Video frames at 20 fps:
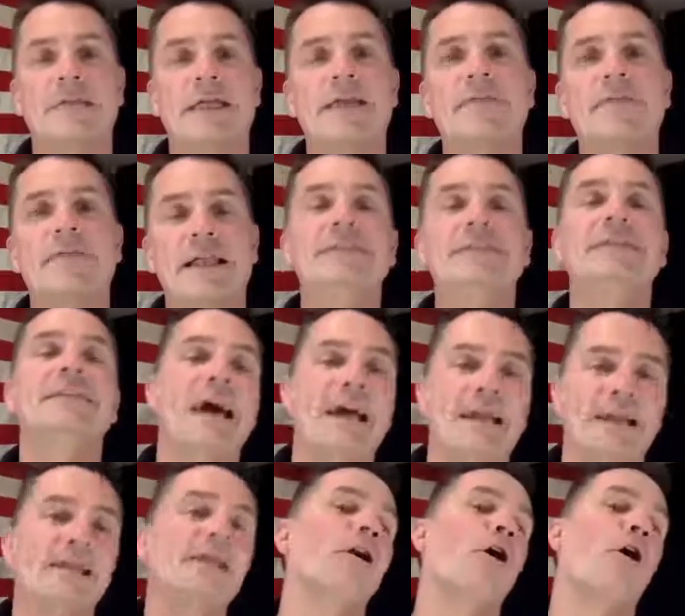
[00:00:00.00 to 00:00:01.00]
they did
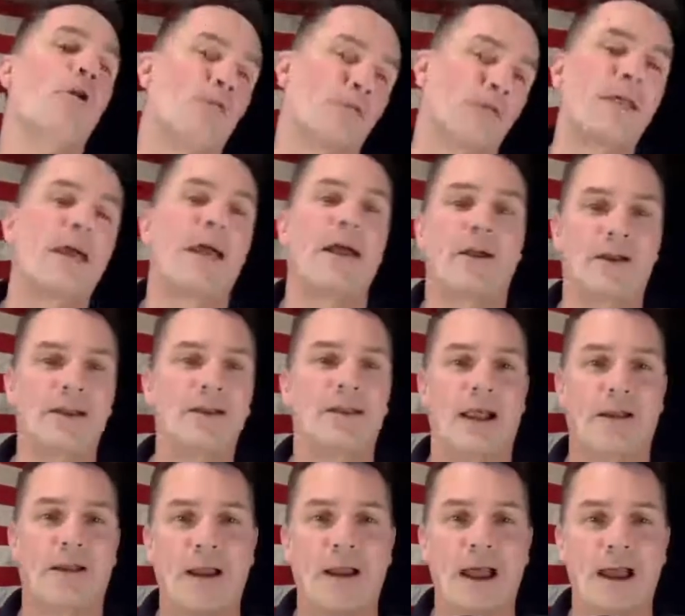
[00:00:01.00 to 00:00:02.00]
that over there in
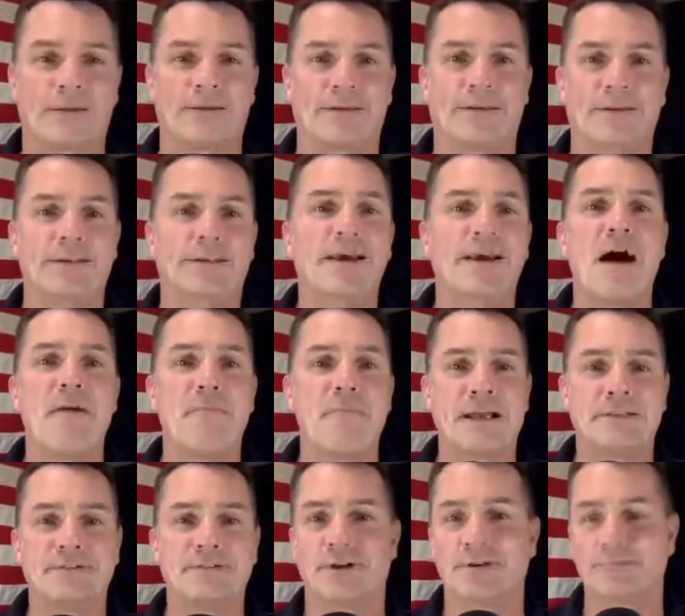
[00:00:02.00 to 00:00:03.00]
Iraq in the
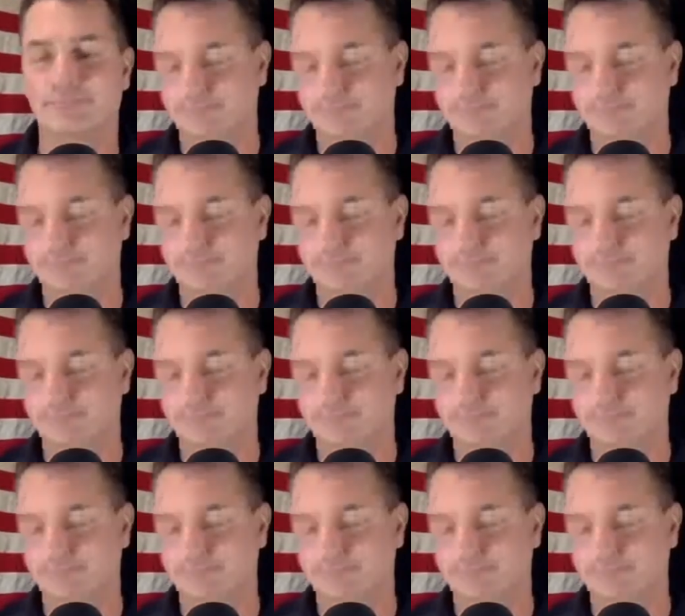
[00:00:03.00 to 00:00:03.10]
combat zone.